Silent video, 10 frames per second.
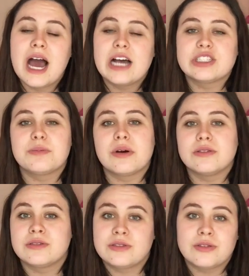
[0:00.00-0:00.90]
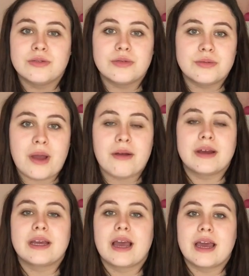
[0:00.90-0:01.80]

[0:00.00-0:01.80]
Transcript: as opposed to wearing